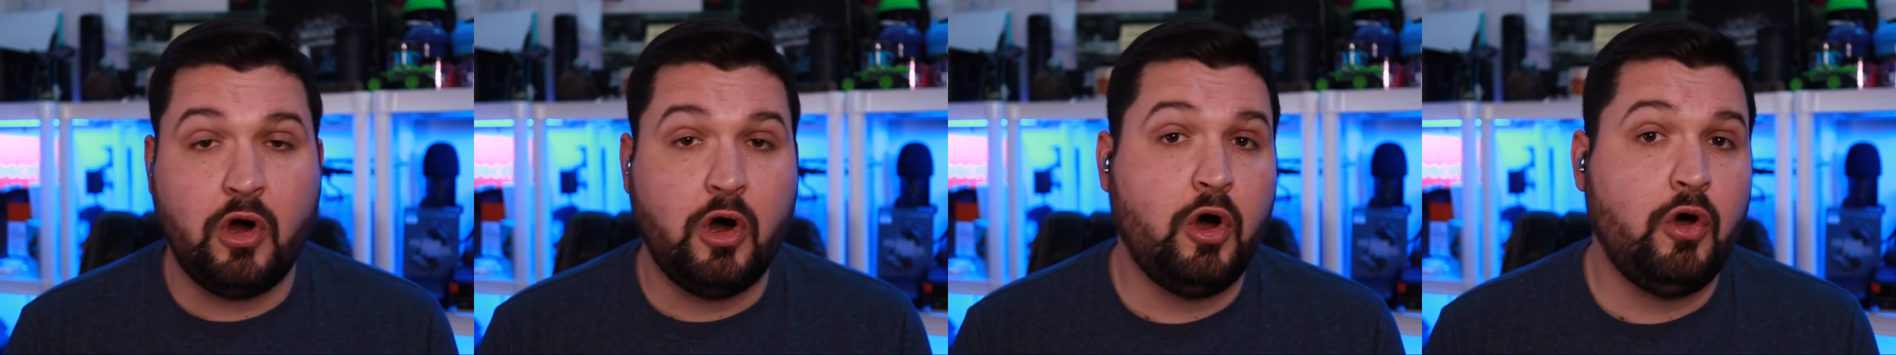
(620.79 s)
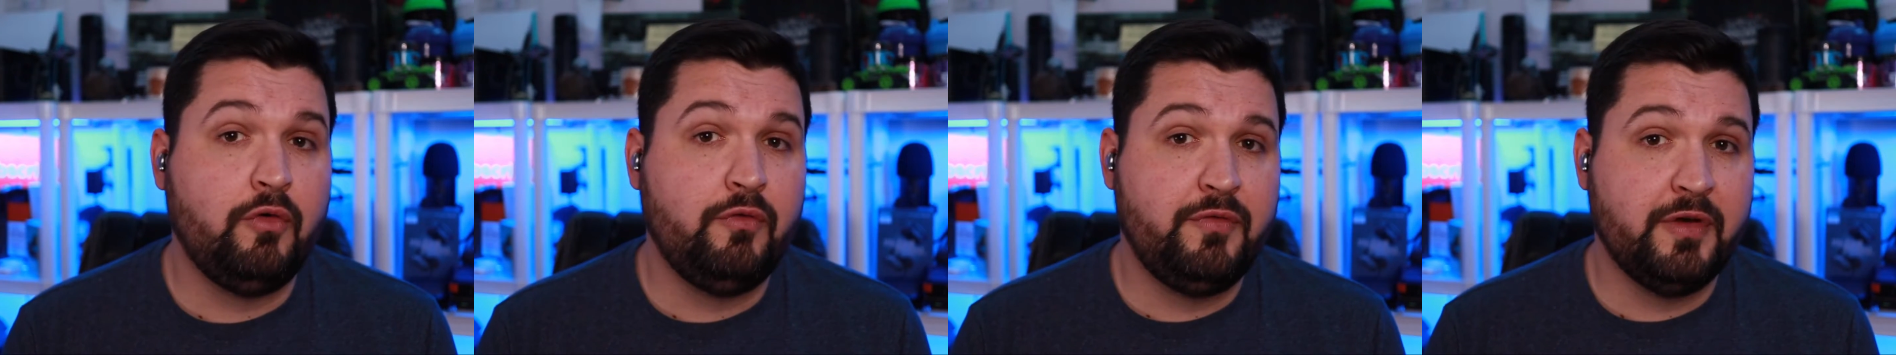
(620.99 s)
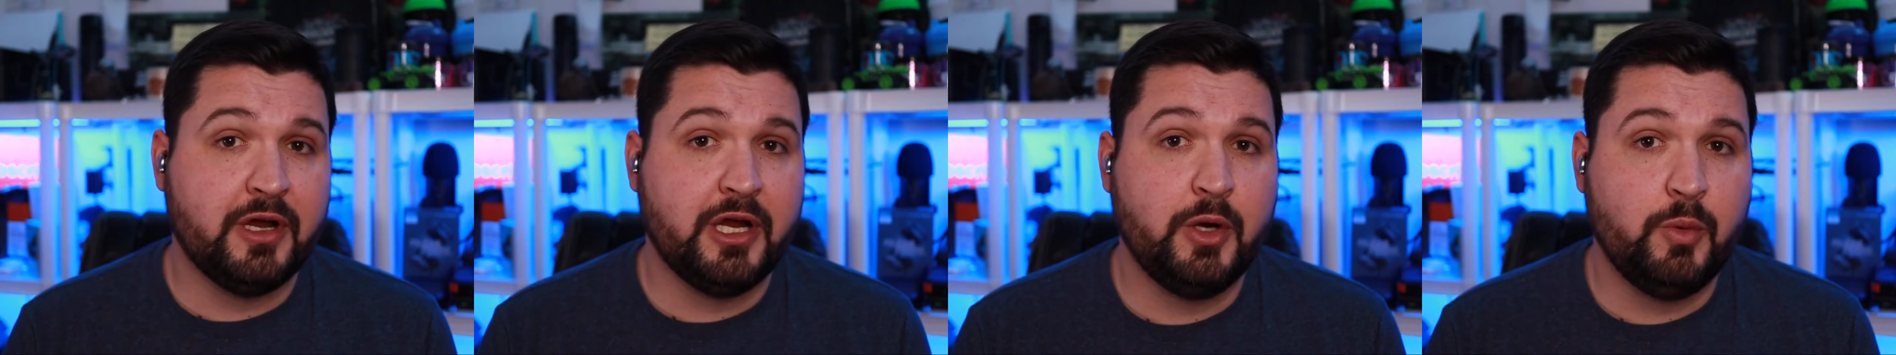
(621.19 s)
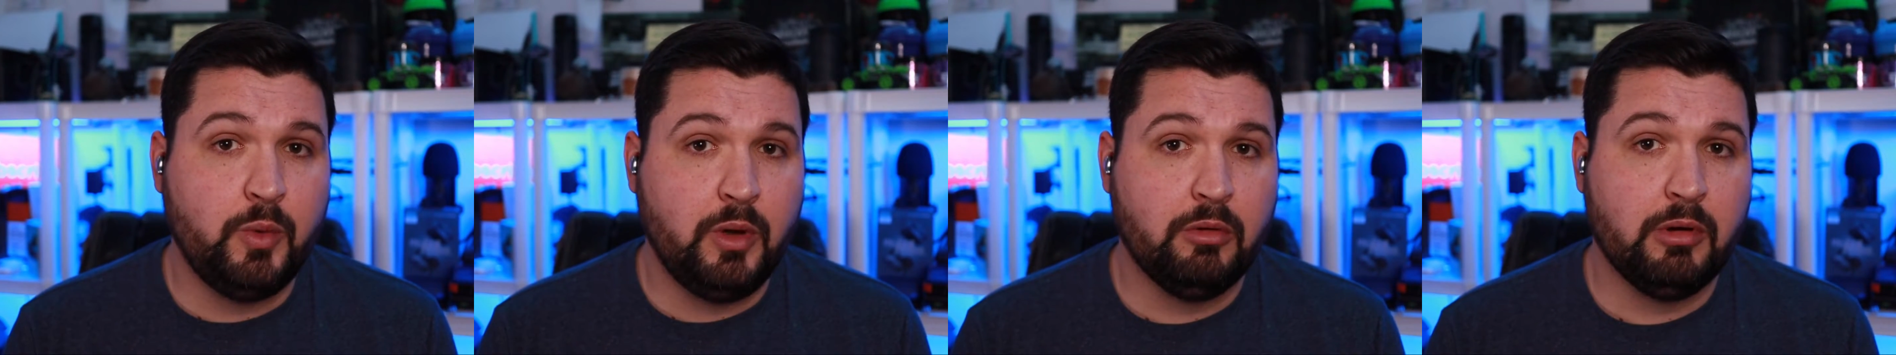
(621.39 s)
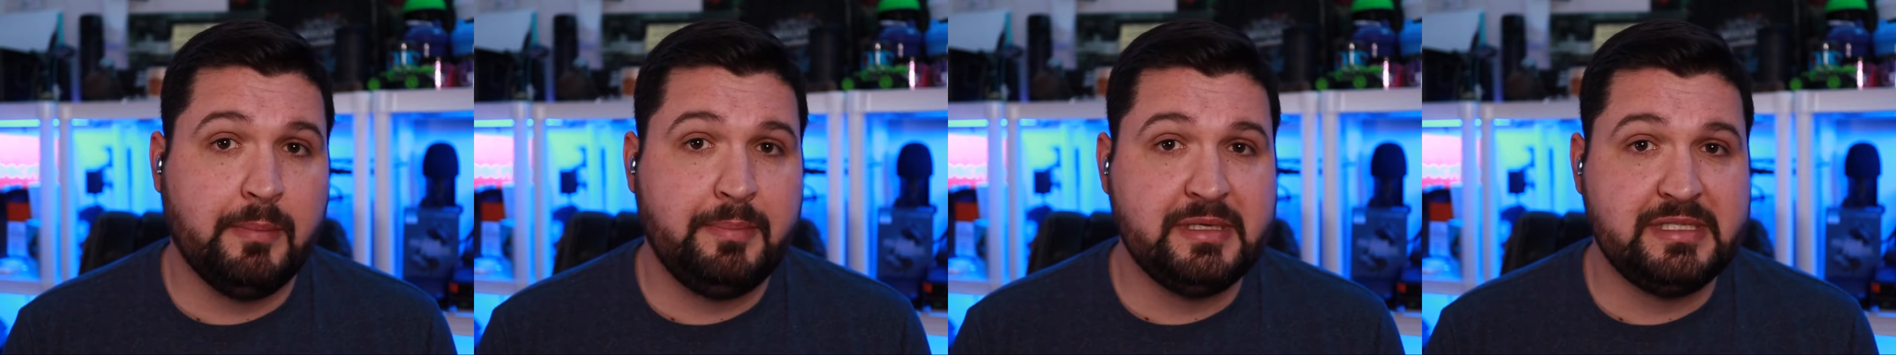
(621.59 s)
all very
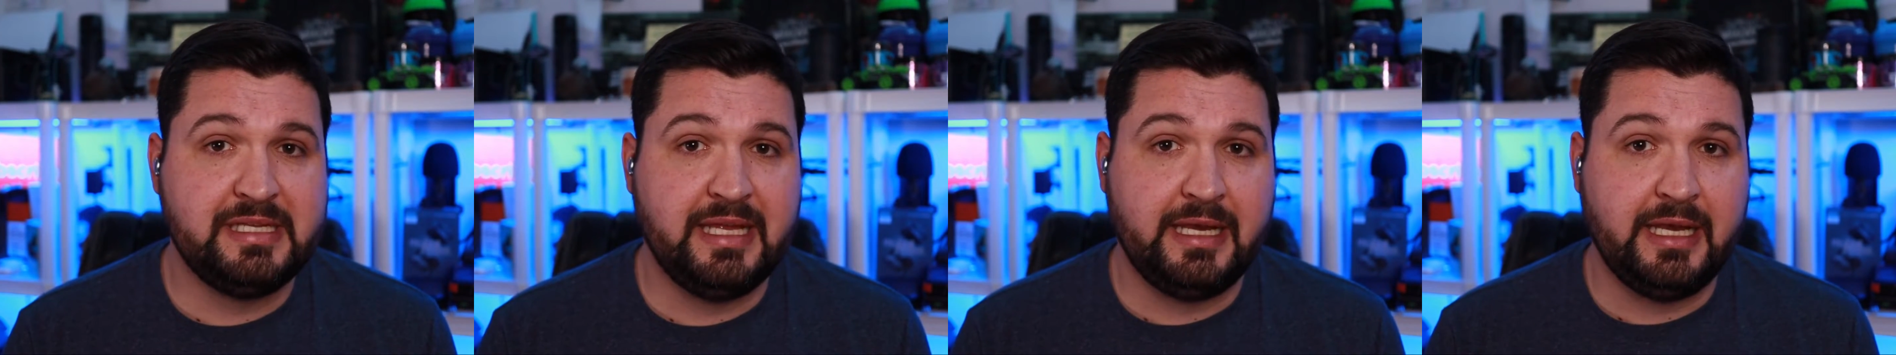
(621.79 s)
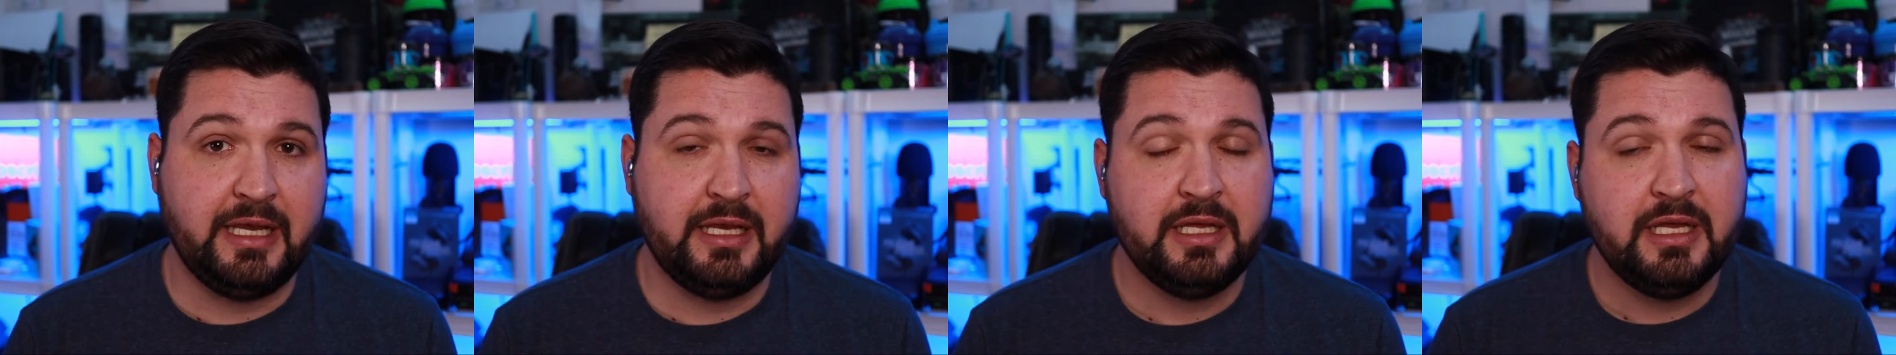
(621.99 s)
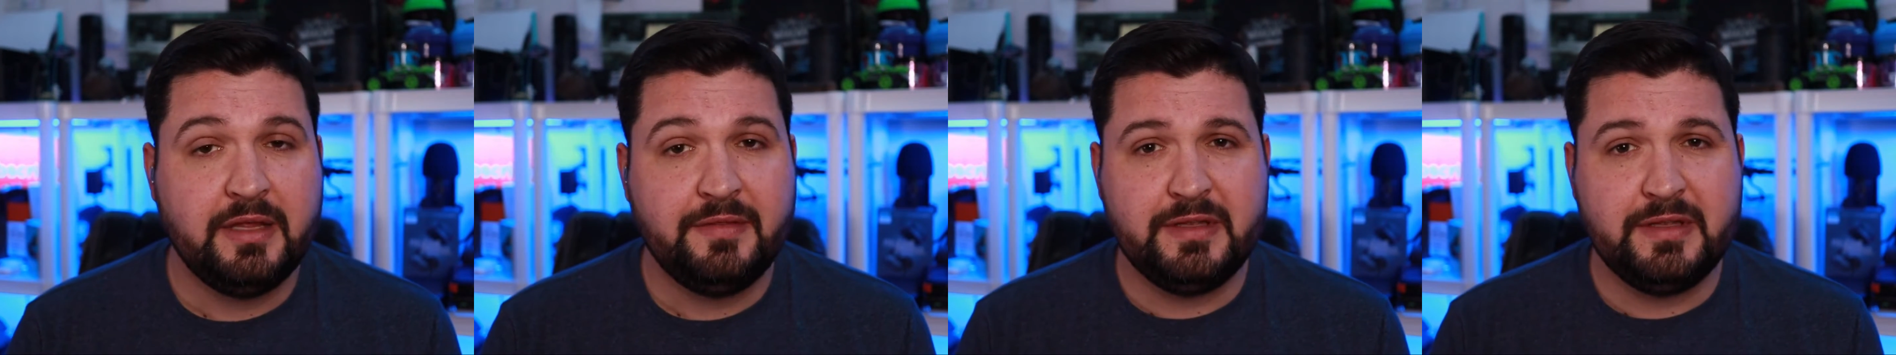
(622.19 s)
well represented.